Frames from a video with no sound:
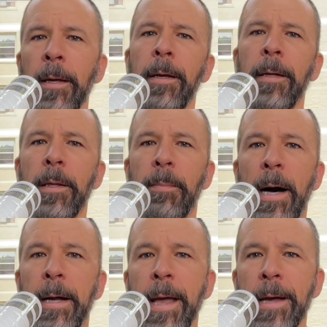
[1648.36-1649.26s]
The
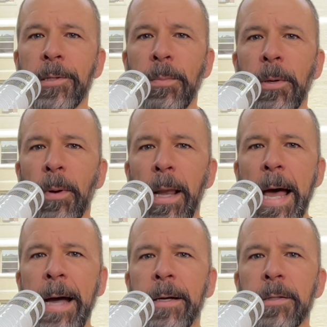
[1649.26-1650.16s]
body has to be
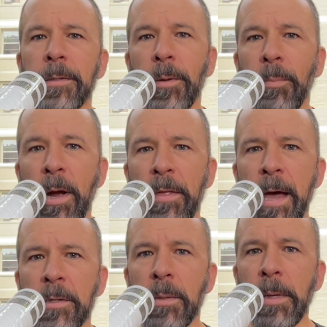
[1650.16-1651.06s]
relaxed, the breath
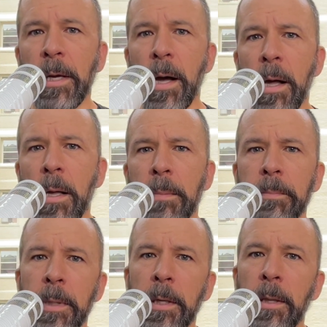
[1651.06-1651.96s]
has to be calm,
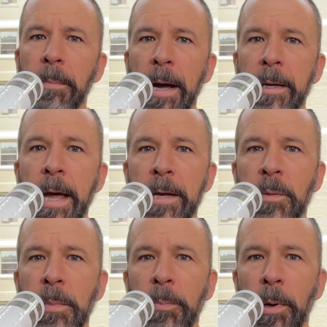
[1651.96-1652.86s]
and the mind has to
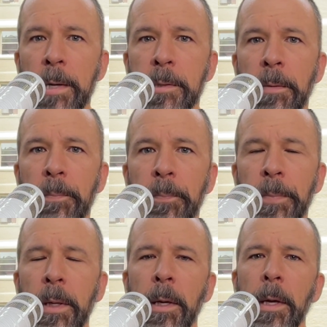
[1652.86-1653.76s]
be present.
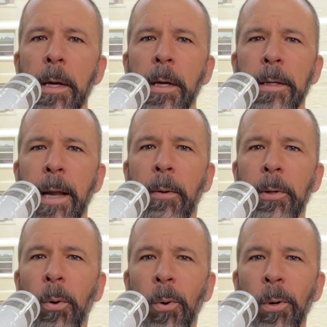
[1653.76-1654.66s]
Now, in
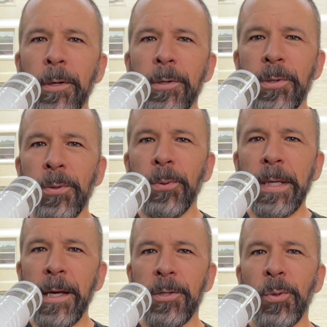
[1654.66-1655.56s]
order to
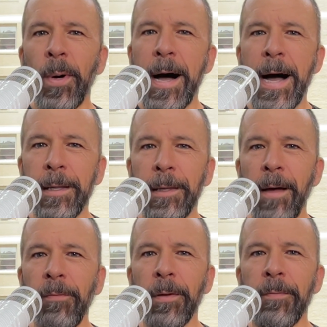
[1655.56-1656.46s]
get to a high
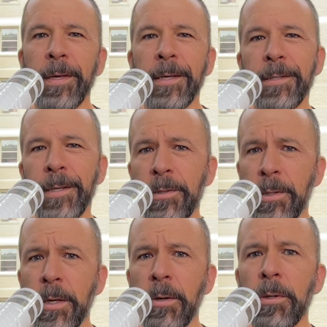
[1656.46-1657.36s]
level of this is
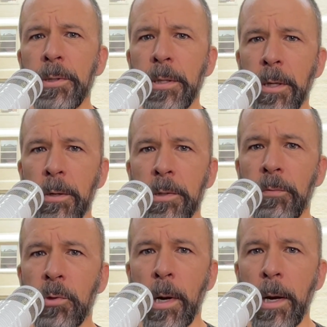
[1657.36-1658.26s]
years and years of
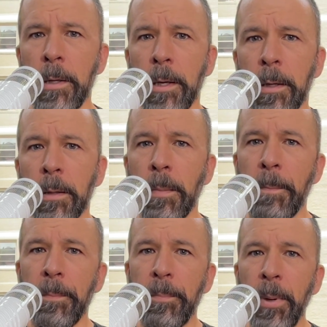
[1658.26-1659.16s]
training.
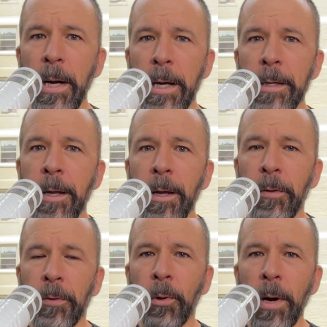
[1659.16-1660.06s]
But
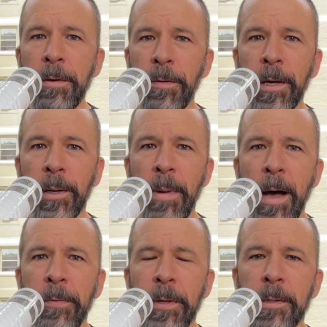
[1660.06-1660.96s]
the great thing
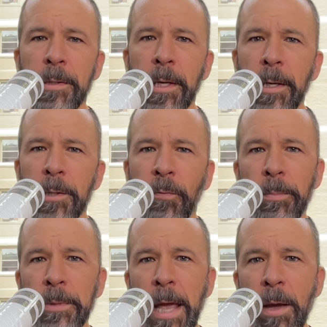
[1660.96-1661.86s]
about this is
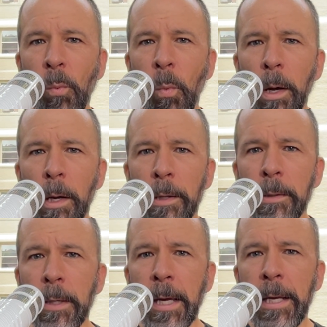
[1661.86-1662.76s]
from day
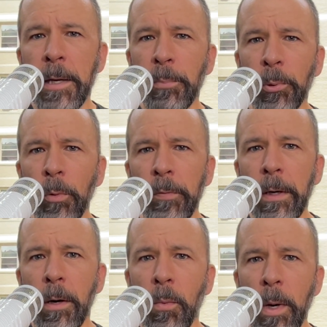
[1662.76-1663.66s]
one, in improving
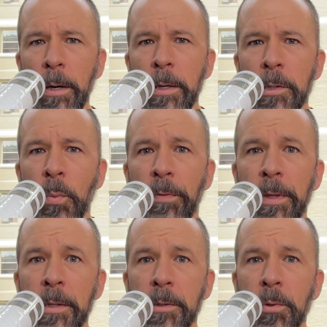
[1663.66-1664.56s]
our awareness with
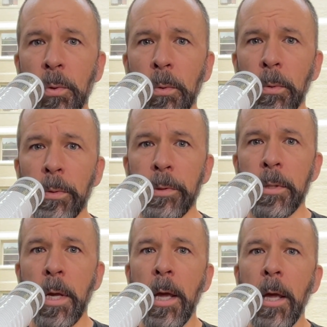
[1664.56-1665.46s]
these tools,
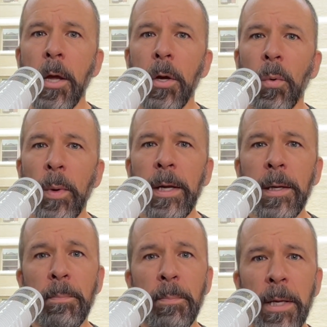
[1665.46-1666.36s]
we can
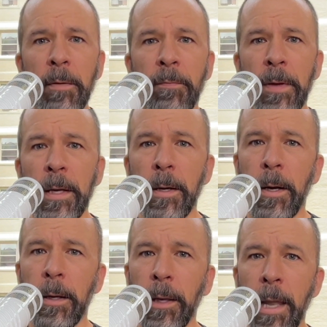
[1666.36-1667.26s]
benefit
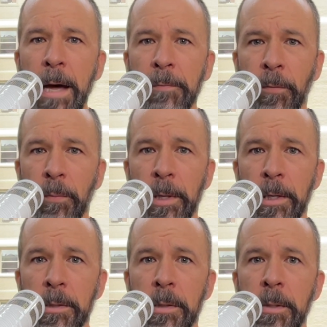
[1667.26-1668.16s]
a lot from this.